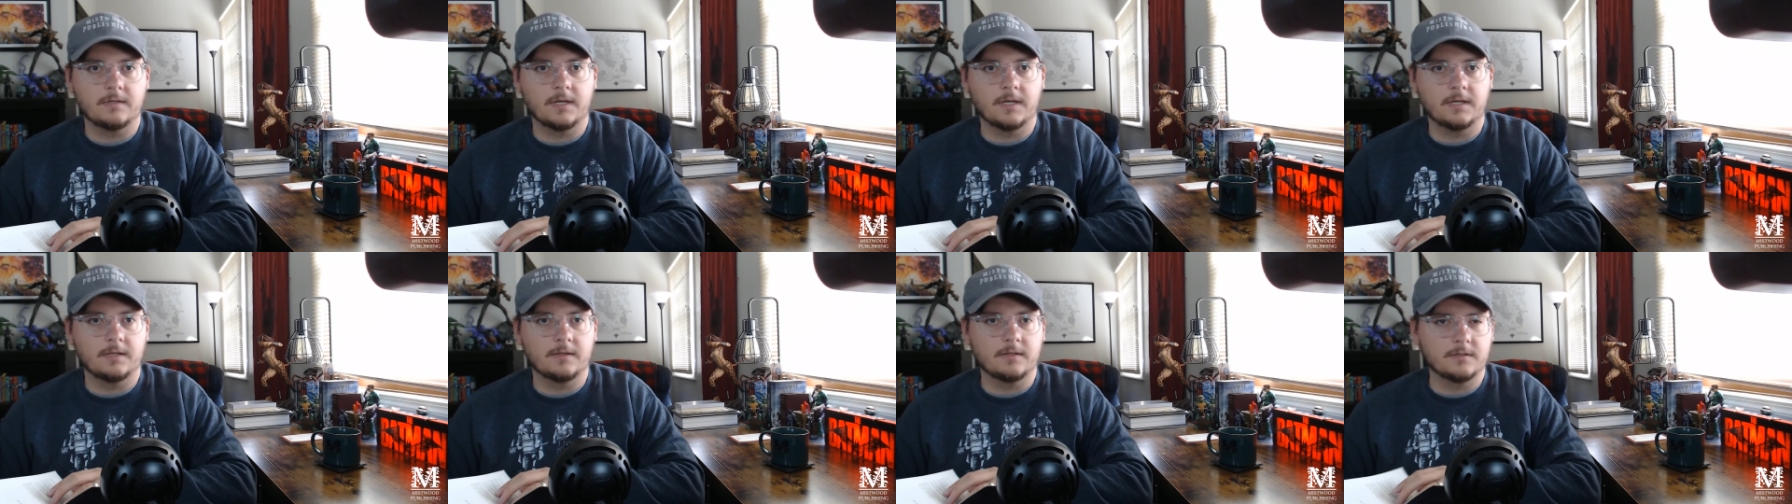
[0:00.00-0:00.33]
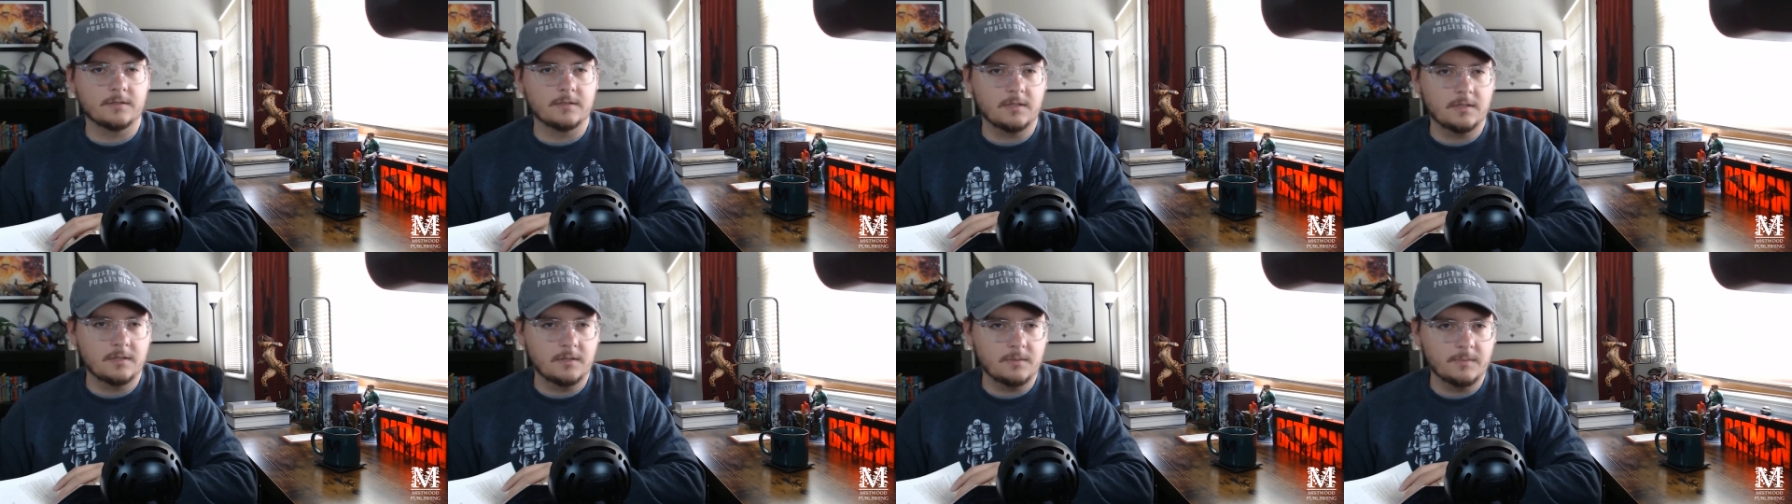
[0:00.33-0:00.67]
Like
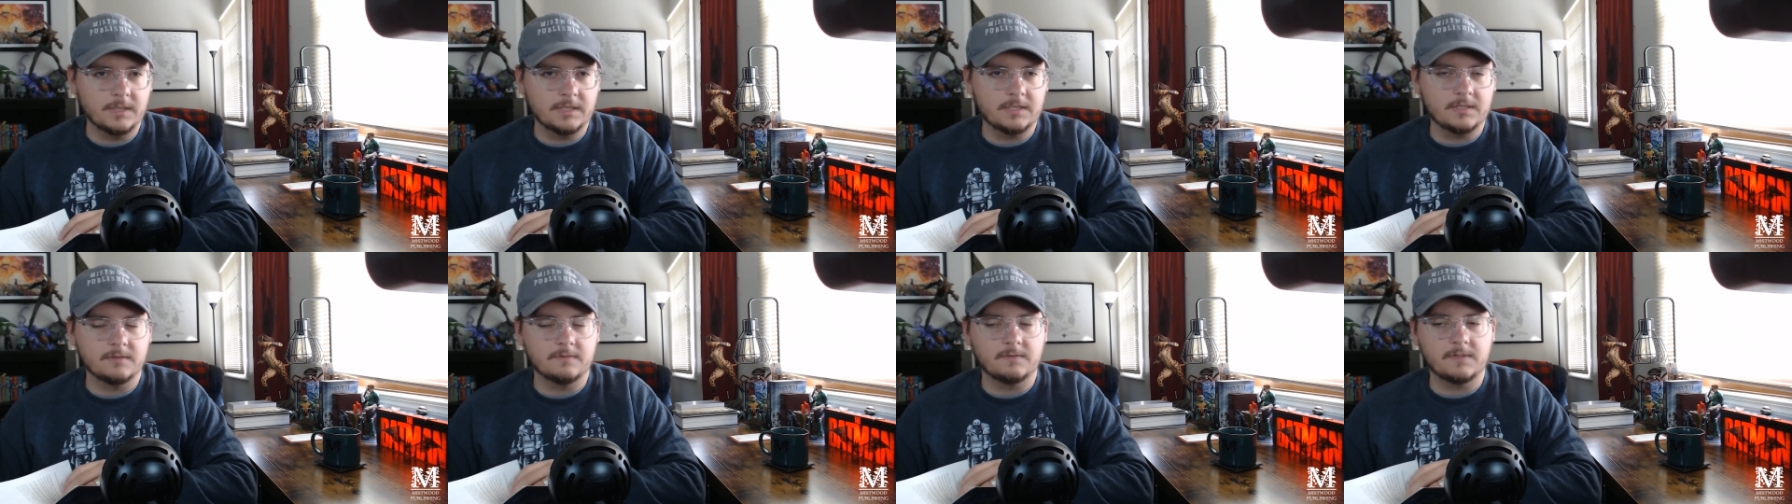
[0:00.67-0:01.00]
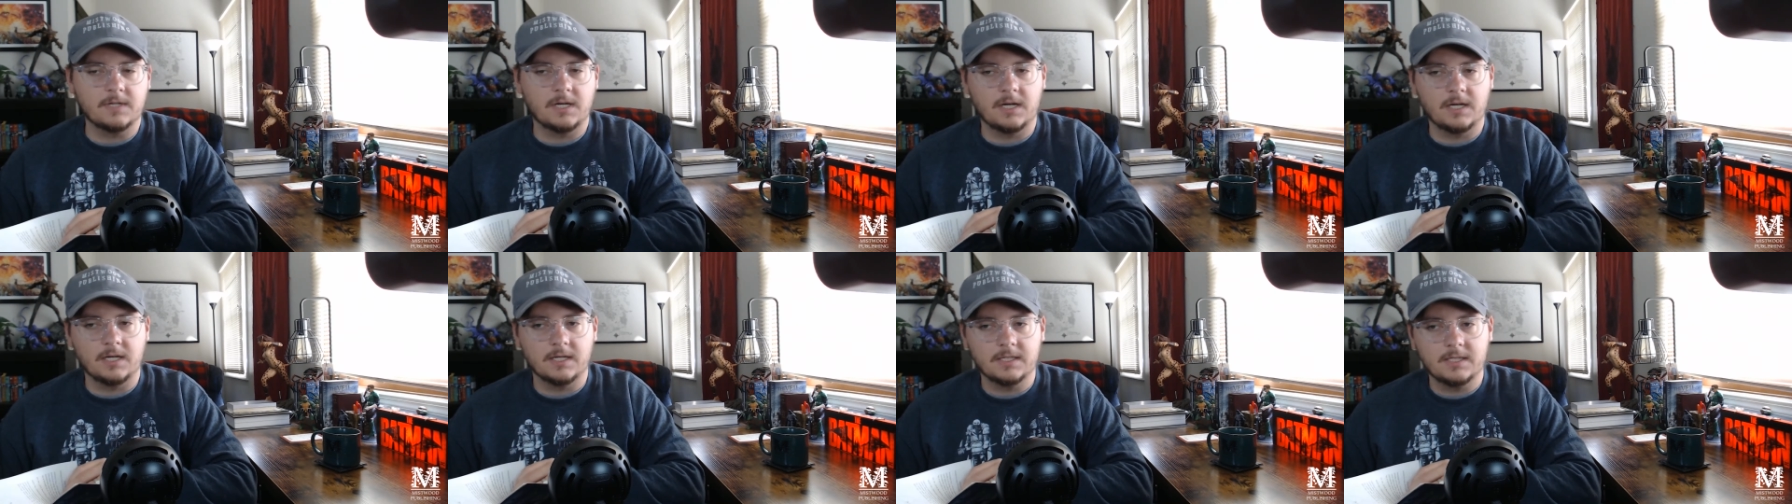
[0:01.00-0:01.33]
there's little bits of
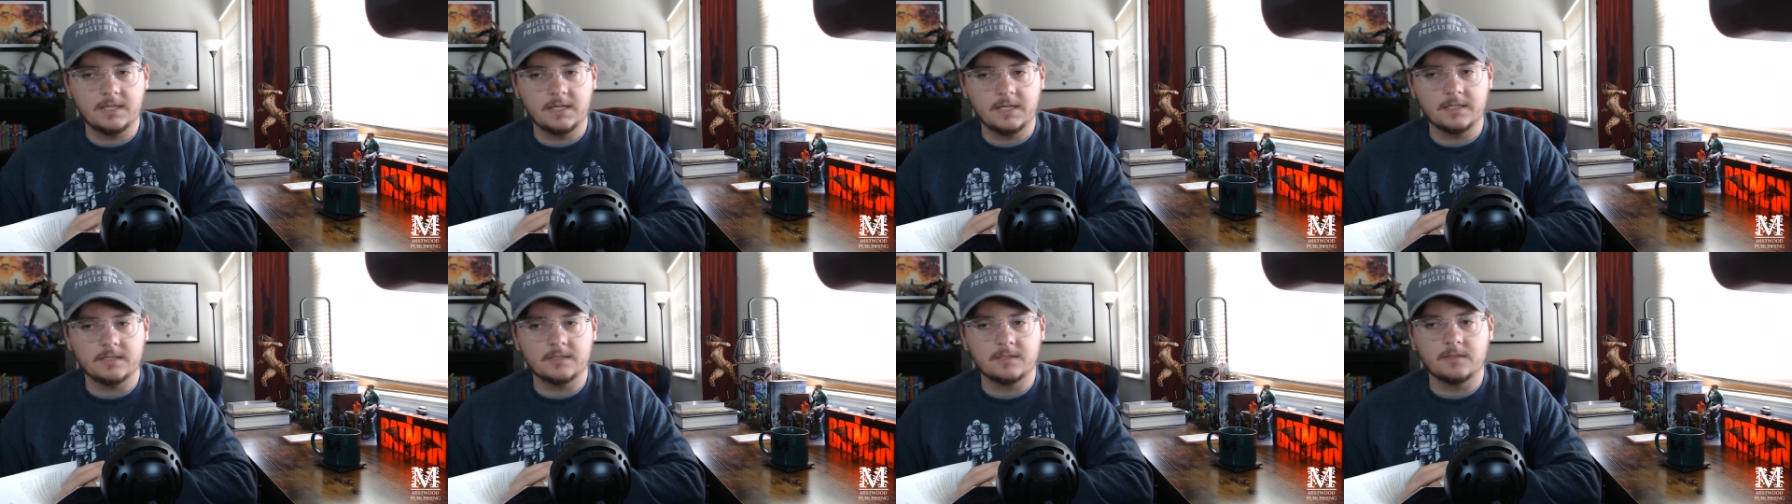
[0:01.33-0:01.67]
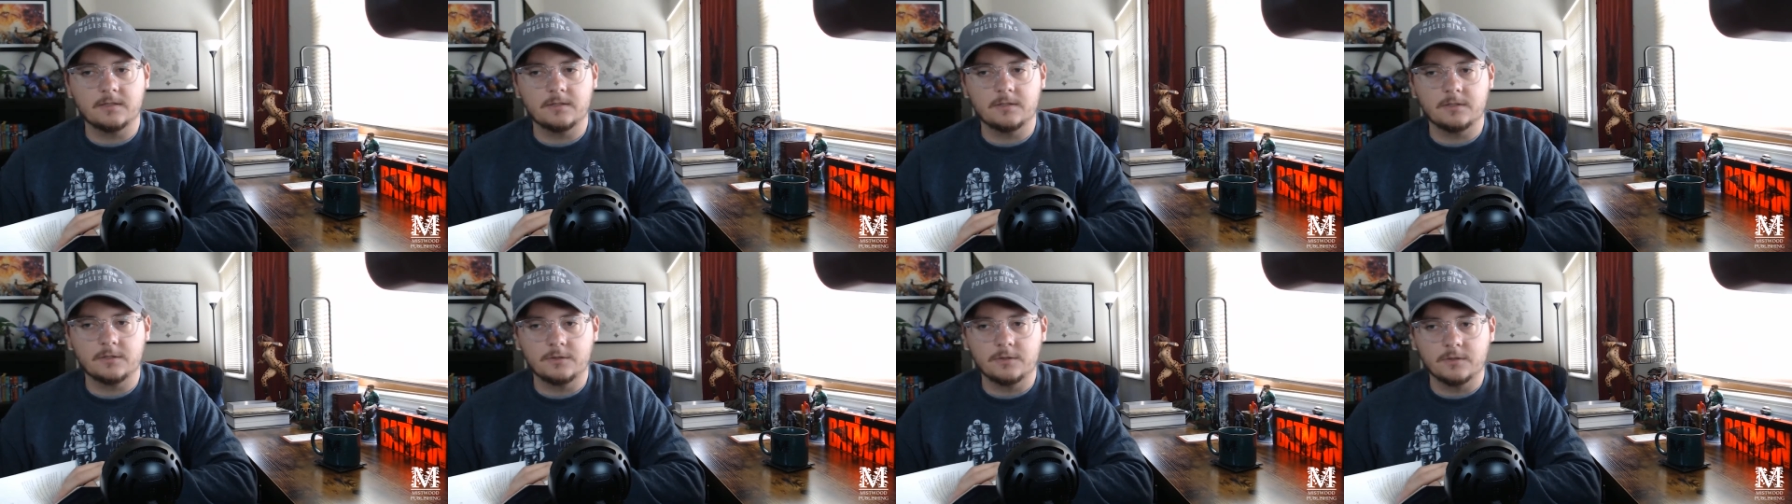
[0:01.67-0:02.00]
context
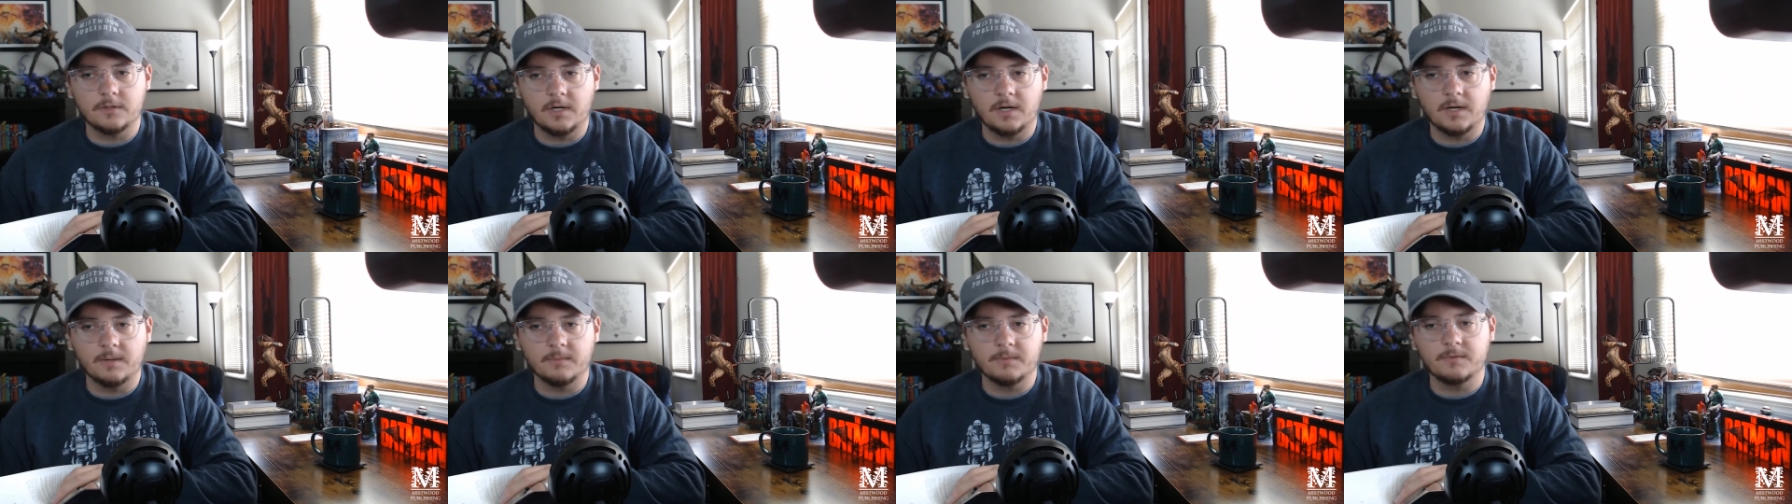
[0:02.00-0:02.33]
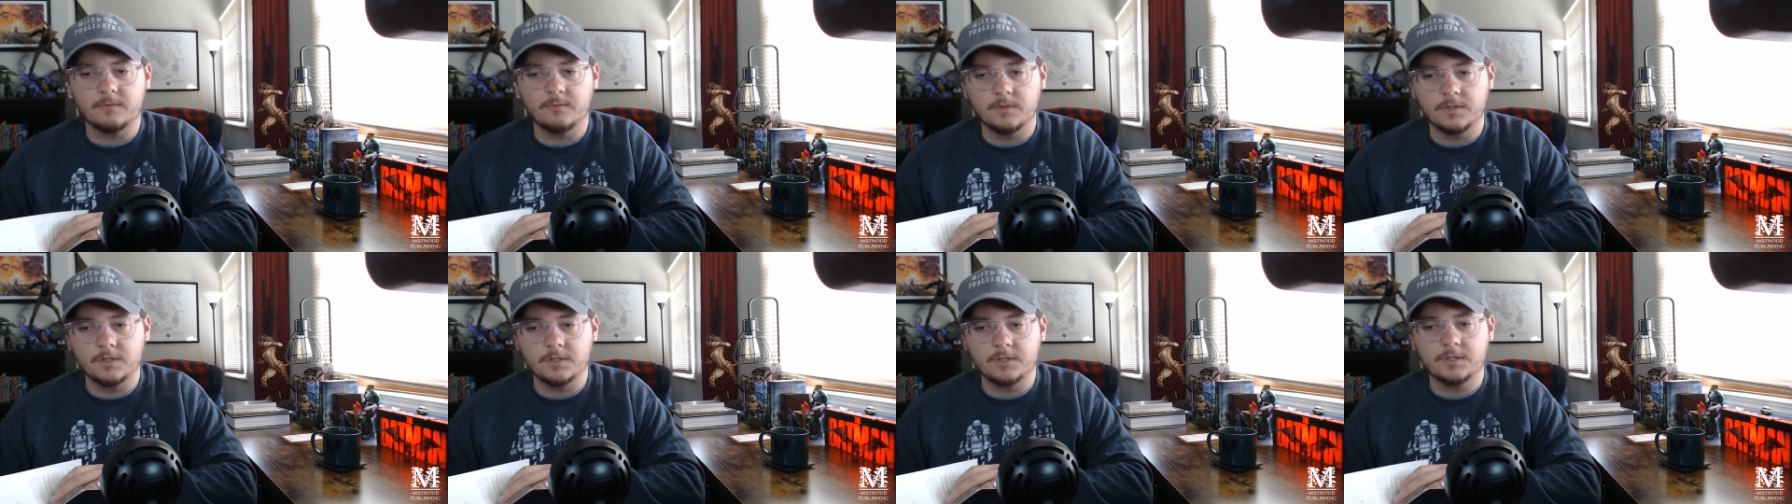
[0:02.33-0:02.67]
that are dropped,
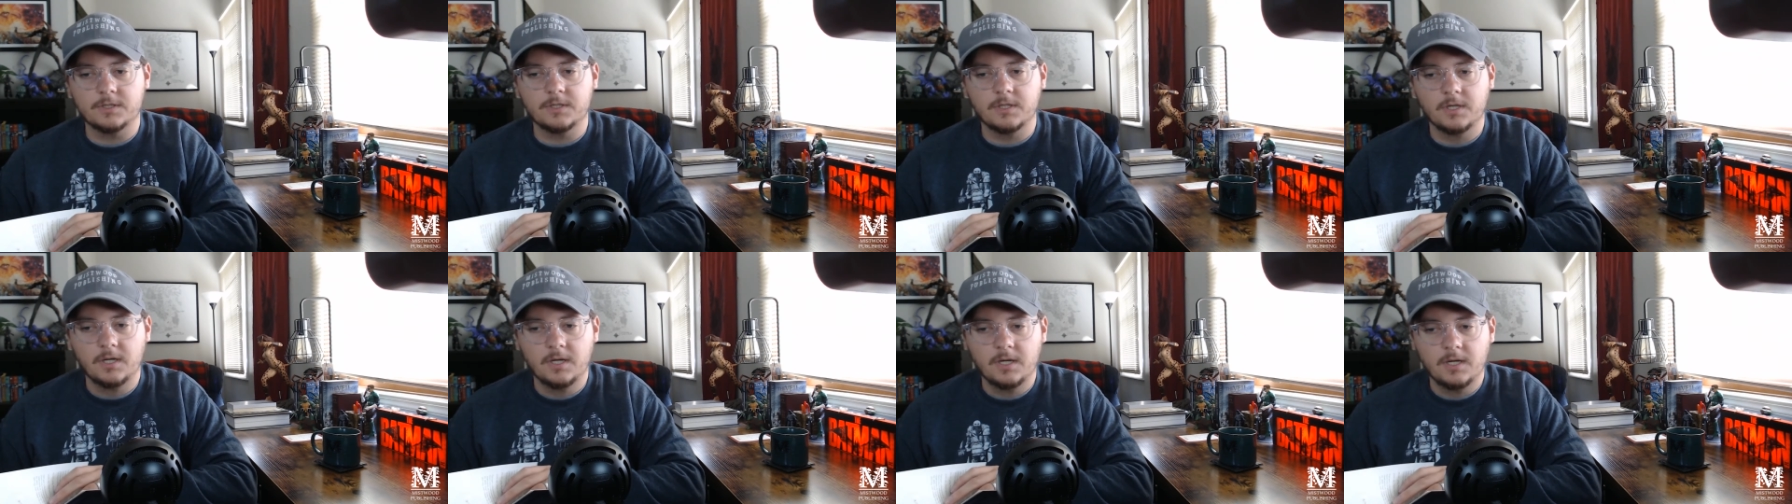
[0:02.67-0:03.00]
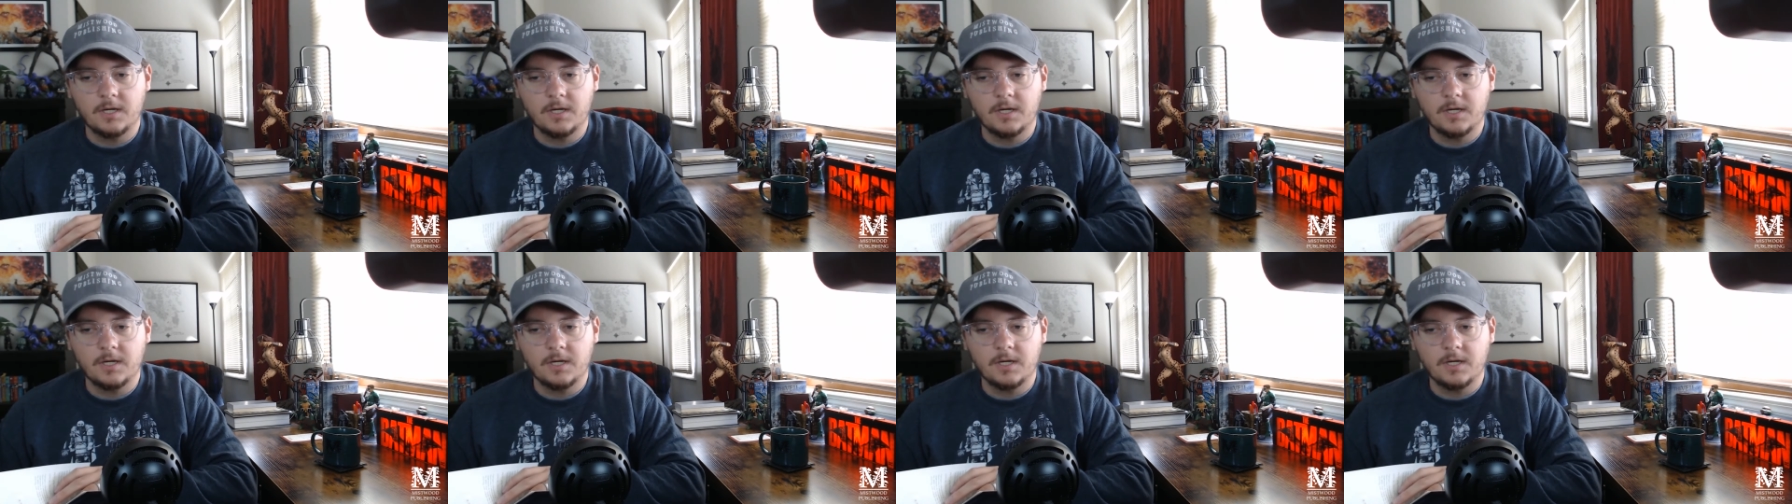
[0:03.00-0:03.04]
which